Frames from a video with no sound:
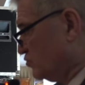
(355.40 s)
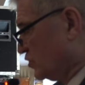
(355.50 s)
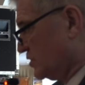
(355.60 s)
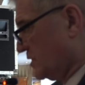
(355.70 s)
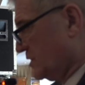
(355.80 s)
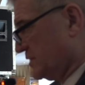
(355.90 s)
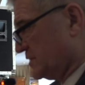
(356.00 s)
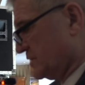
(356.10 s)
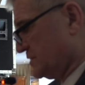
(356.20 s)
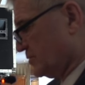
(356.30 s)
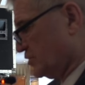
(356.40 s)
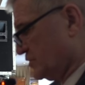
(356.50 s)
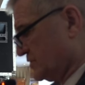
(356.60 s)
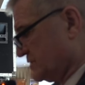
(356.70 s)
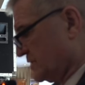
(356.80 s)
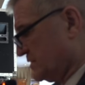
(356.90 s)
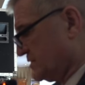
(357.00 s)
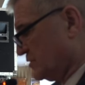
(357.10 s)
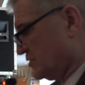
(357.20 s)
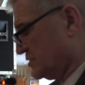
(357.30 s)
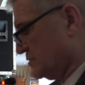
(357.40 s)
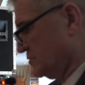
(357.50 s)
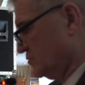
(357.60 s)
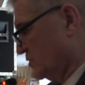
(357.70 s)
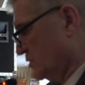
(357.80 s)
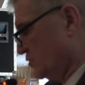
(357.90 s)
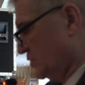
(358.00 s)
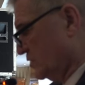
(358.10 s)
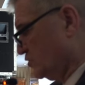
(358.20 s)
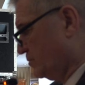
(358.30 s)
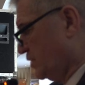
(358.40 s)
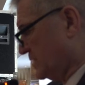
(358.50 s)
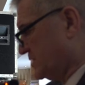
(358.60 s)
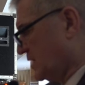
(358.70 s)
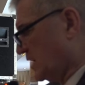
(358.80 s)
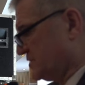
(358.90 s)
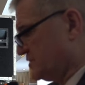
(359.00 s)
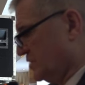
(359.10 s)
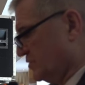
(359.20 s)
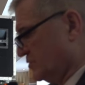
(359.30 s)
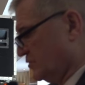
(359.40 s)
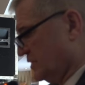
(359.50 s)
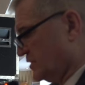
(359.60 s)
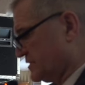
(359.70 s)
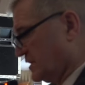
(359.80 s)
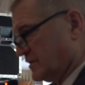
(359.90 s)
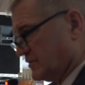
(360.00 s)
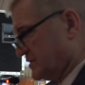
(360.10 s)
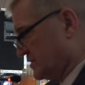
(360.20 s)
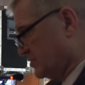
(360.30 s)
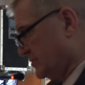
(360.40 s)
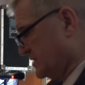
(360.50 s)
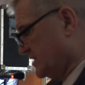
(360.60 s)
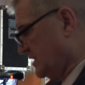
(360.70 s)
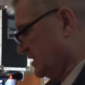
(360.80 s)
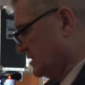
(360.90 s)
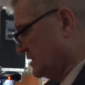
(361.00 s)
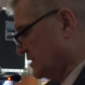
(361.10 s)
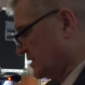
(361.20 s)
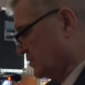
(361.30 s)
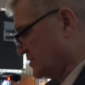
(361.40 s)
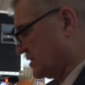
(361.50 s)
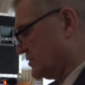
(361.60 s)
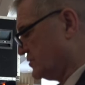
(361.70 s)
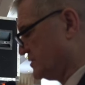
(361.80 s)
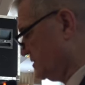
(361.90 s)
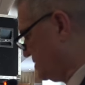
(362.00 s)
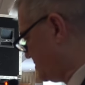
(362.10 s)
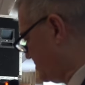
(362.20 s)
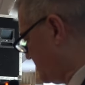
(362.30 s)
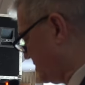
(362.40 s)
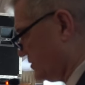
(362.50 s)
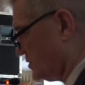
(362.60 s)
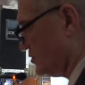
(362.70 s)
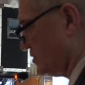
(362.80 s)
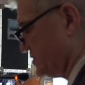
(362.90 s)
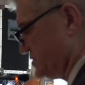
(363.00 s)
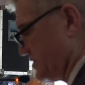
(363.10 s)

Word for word: one that I suppose stands out, we can go back to last year when we got together as a committee, and I was honoured to be given the role as